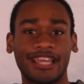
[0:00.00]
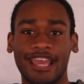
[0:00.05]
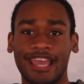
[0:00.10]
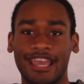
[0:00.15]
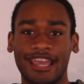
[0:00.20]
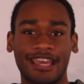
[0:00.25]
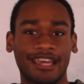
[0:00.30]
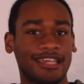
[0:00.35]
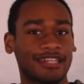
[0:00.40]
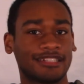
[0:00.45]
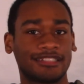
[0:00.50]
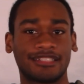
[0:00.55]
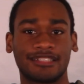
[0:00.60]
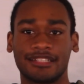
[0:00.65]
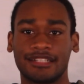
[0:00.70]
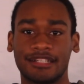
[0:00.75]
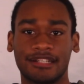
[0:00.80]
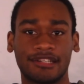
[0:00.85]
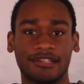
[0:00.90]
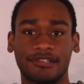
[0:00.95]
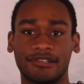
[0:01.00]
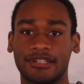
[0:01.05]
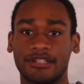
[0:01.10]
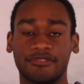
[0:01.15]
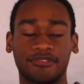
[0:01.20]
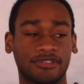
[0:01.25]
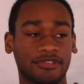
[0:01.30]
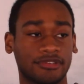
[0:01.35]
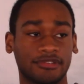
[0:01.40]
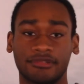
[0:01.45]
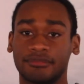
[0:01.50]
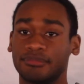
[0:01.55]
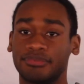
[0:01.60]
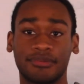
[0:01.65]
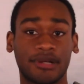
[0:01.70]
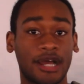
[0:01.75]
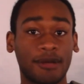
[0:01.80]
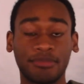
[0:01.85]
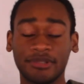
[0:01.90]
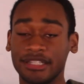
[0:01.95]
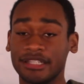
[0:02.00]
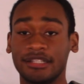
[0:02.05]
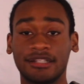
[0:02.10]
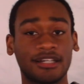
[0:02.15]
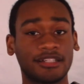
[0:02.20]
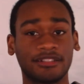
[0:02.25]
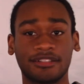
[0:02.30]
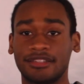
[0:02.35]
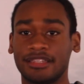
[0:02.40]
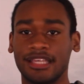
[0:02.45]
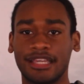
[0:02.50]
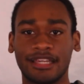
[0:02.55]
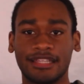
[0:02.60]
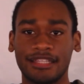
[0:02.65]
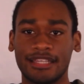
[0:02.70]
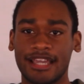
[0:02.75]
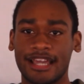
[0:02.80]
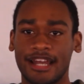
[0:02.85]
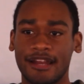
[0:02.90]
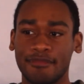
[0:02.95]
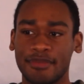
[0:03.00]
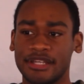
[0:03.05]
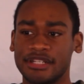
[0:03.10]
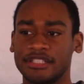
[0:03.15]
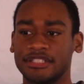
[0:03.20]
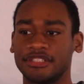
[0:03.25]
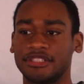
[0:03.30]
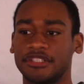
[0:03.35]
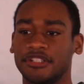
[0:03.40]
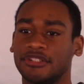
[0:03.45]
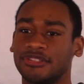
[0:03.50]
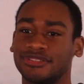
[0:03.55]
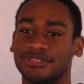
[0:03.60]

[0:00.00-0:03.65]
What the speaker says: and it was probably another thing in the animated show.